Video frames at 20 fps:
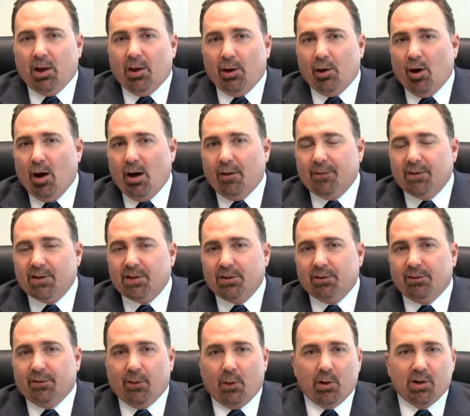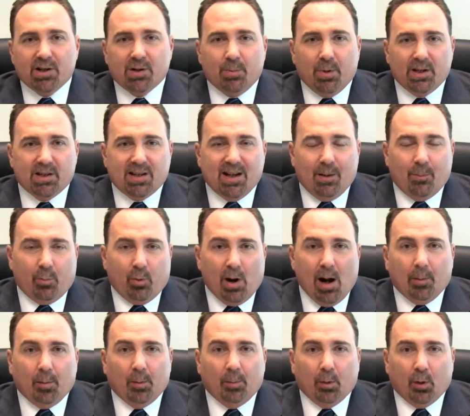The officer first must have
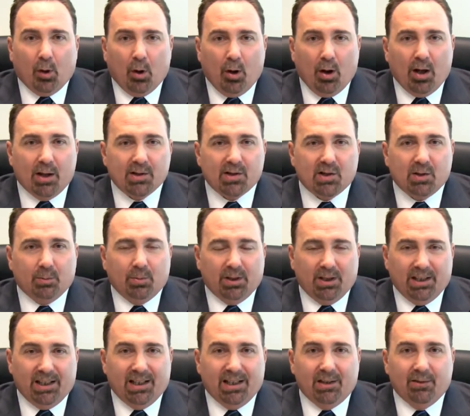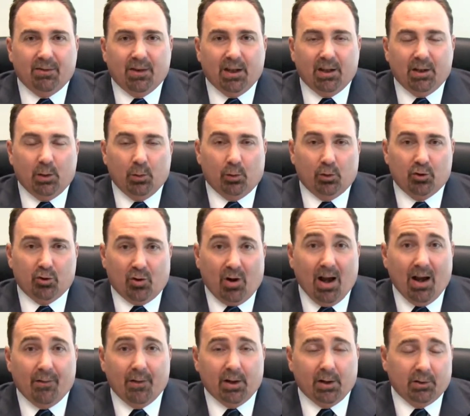probable cause to believe that you are
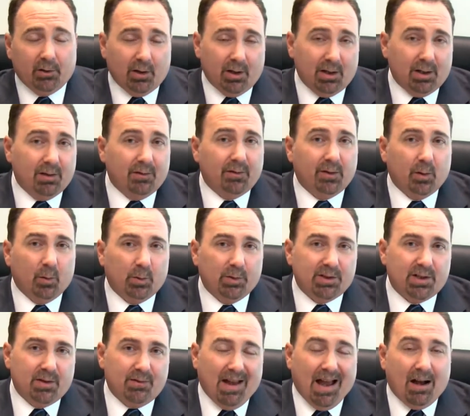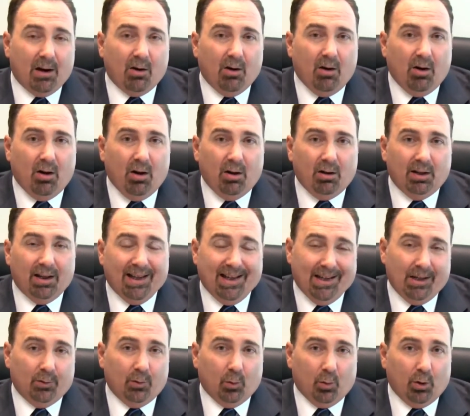driving under the influence of alcohol
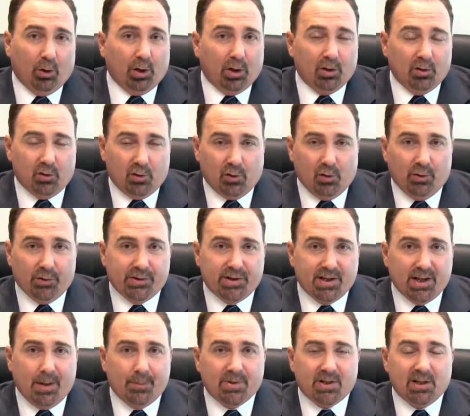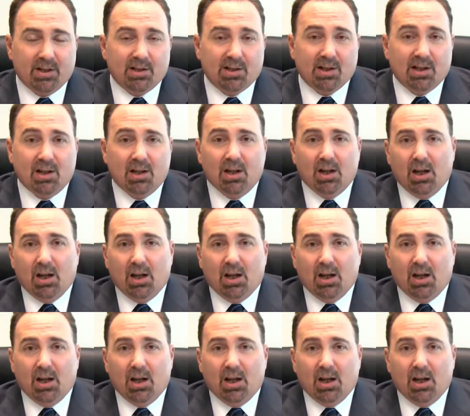and/or a controlled substance